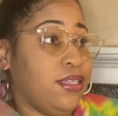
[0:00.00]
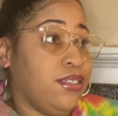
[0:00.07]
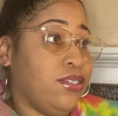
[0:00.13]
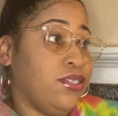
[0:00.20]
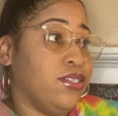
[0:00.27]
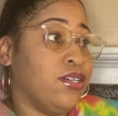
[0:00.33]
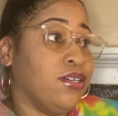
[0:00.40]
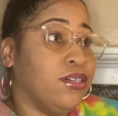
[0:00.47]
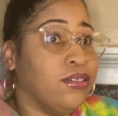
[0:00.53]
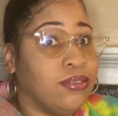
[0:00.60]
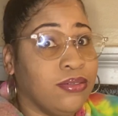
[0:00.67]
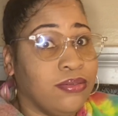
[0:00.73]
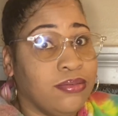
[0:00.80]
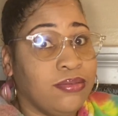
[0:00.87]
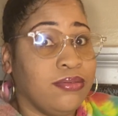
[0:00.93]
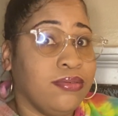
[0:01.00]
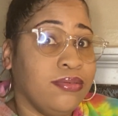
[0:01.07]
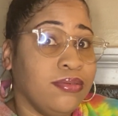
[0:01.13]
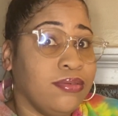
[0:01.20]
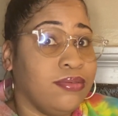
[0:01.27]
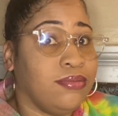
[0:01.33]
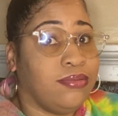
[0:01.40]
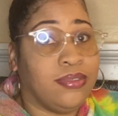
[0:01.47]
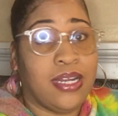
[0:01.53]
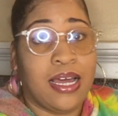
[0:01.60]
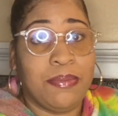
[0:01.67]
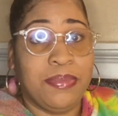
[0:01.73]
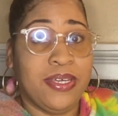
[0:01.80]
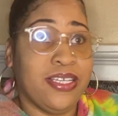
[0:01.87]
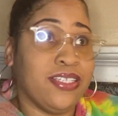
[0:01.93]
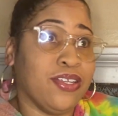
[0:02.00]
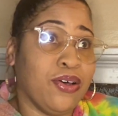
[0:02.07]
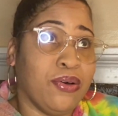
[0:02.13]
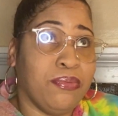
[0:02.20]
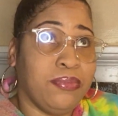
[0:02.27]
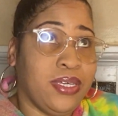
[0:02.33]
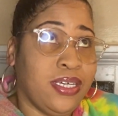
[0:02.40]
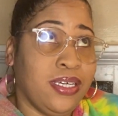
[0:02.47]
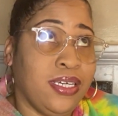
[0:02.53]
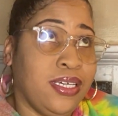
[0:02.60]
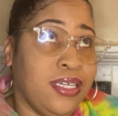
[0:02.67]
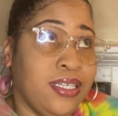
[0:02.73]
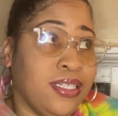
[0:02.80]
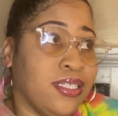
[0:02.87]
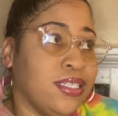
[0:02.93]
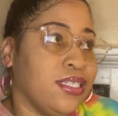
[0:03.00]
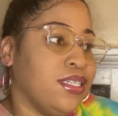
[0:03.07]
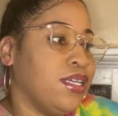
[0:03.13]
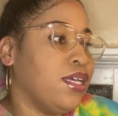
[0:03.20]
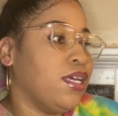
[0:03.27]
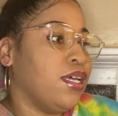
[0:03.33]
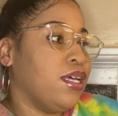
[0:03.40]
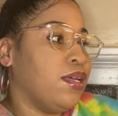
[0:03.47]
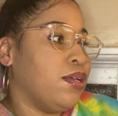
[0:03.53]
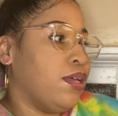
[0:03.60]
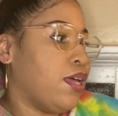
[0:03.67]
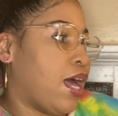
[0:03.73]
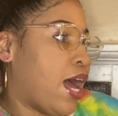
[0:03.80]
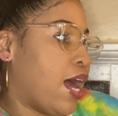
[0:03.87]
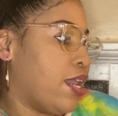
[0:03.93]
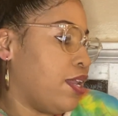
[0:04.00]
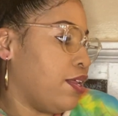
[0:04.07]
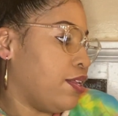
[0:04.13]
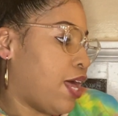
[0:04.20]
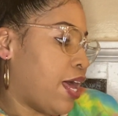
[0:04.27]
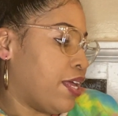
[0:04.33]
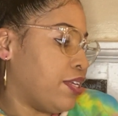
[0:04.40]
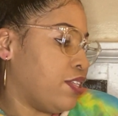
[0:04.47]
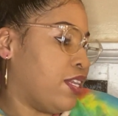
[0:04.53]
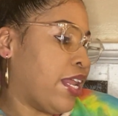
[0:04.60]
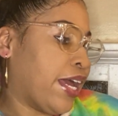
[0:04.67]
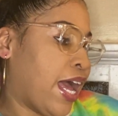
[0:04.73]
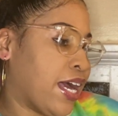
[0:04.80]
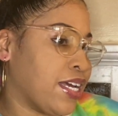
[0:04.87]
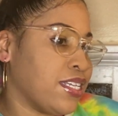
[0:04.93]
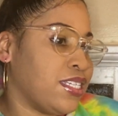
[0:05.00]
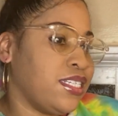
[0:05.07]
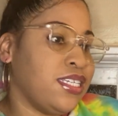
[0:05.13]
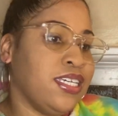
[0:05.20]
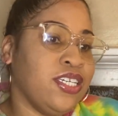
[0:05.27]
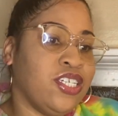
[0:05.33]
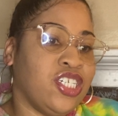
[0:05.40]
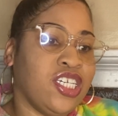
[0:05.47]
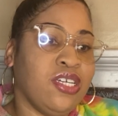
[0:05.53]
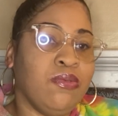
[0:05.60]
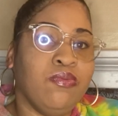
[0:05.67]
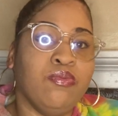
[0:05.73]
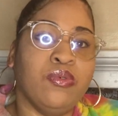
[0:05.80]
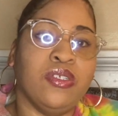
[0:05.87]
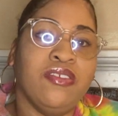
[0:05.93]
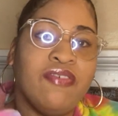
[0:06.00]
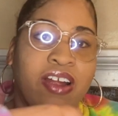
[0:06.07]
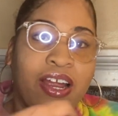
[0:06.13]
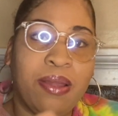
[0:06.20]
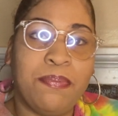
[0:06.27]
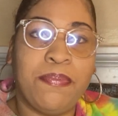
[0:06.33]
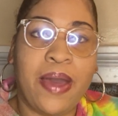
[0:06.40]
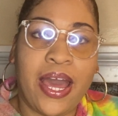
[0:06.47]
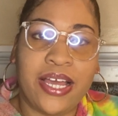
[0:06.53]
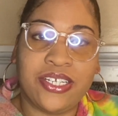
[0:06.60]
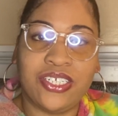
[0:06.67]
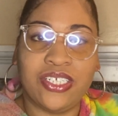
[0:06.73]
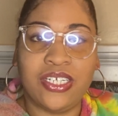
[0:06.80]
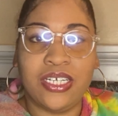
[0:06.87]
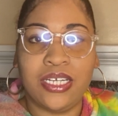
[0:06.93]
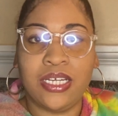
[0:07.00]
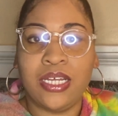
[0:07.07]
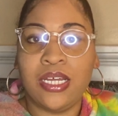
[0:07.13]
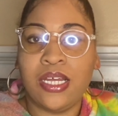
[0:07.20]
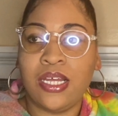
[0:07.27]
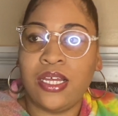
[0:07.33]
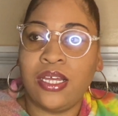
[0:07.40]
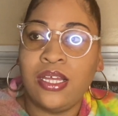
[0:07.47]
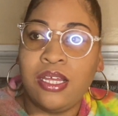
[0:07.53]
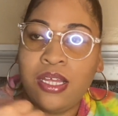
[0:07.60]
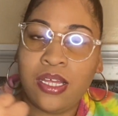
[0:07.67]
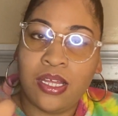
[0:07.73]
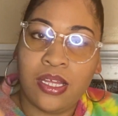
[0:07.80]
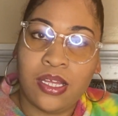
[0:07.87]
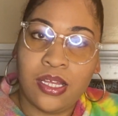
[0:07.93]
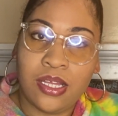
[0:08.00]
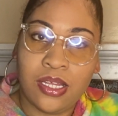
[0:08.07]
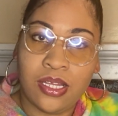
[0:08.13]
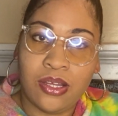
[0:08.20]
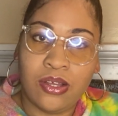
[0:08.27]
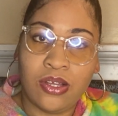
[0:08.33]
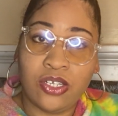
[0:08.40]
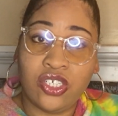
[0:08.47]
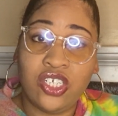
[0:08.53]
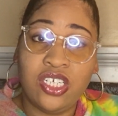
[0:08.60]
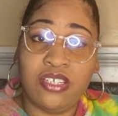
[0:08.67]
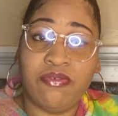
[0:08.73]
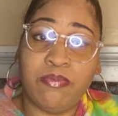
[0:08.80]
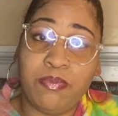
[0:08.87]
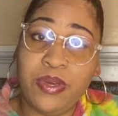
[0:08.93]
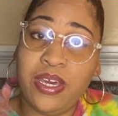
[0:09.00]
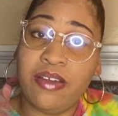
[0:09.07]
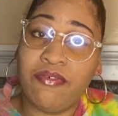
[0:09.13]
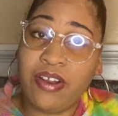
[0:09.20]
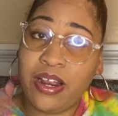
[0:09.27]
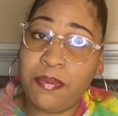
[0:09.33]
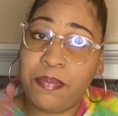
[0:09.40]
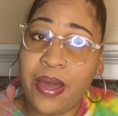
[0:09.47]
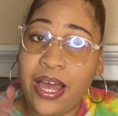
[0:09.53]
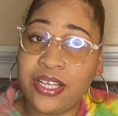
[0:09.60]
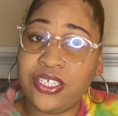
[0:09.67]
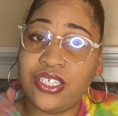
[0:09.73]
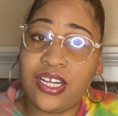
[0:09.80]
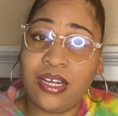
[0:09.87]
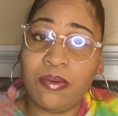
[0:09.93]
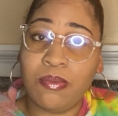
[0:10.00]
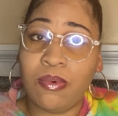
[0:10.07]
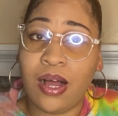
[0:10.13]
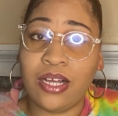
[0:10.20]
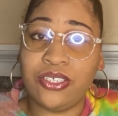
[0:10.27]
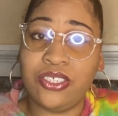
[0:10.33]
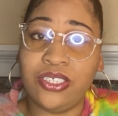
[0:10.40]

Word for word: you know, not be so mean. I, I like I could see she was very passionate. She's being very passionate while